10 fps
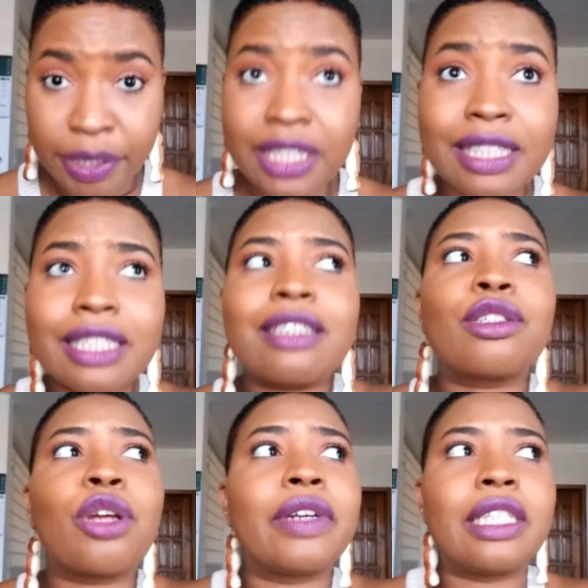because this
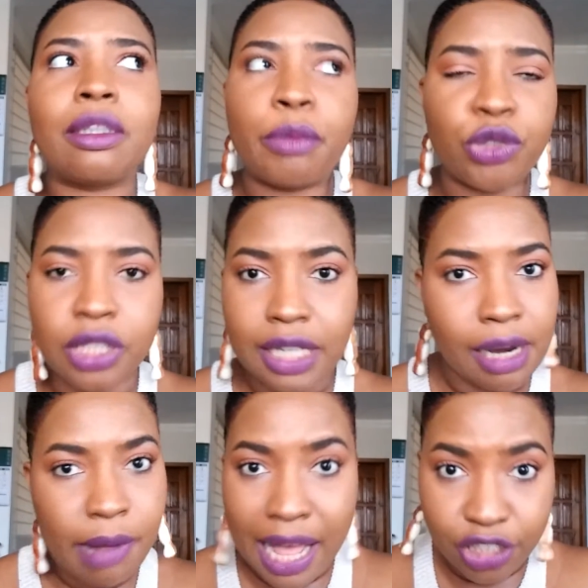is currently the bullshit that
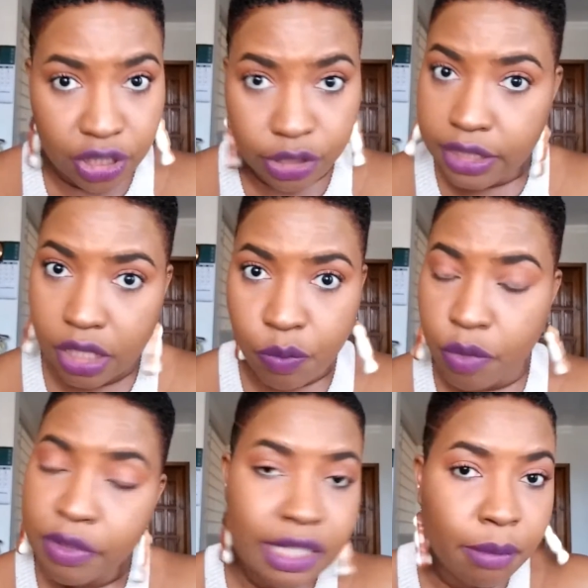I'm actually dealing
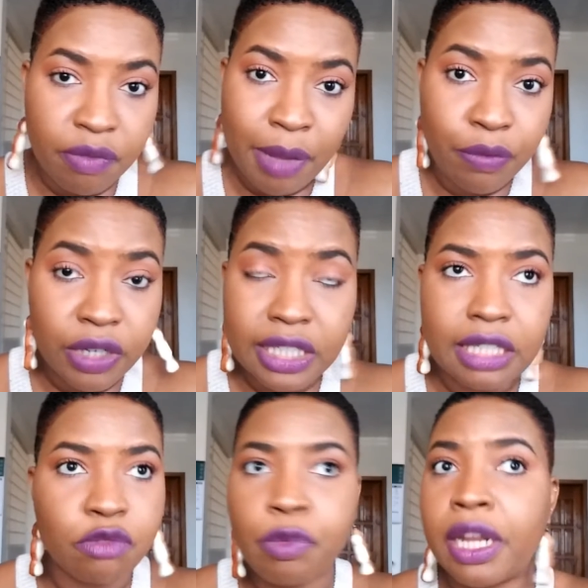with some of my
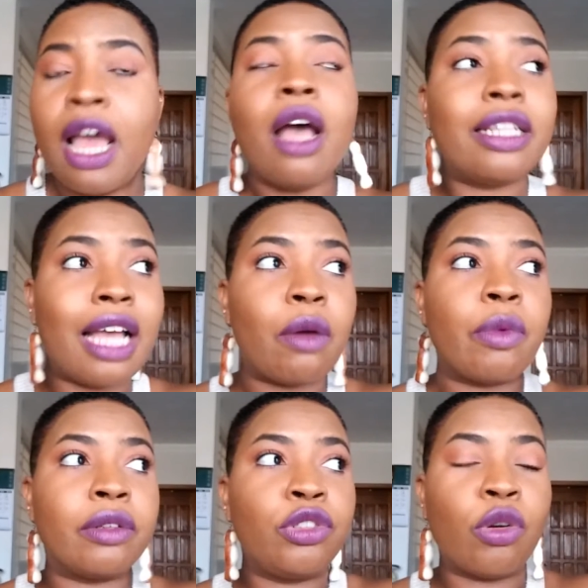relatives, but
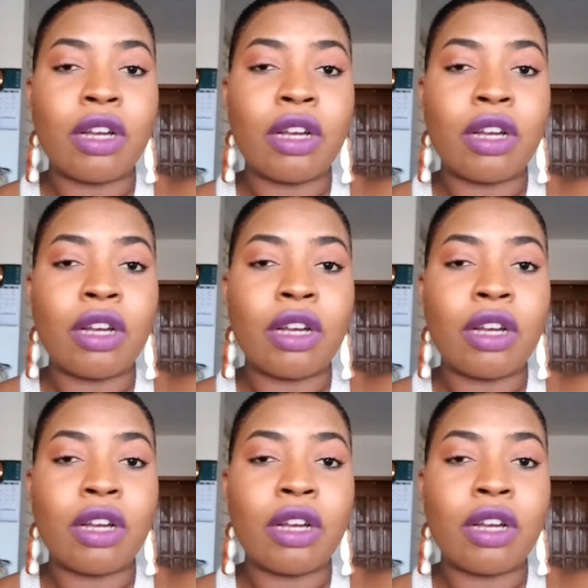not